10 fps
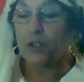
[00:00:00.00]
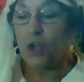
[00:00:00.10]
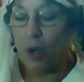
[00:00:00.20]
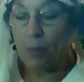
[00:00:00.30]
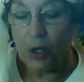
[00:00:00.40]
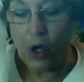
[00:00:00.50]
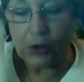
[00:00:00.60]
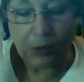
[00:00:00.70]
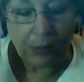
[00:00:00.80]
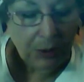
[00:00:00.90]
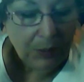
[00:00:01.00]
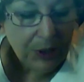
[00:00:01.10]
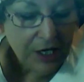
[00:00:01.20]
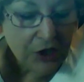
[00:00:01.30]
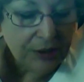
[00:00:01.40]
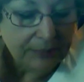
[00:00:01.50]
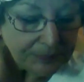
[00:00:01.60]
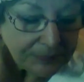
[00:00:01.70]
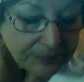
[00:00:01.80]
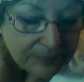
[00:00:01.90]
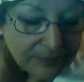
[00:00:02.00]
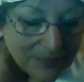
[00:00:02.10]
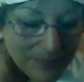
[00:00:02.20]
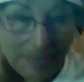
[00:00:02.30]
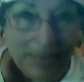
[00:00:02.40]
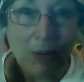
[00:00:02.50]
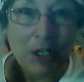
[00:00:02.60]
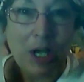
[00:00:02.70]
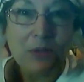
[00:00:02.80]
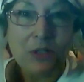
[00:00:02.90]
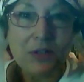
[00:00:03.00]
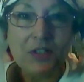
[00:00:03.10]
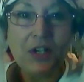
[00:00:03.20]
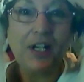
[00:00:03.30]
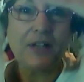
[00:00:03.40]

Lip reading: to talk about cultural appropriation when it comes to this kind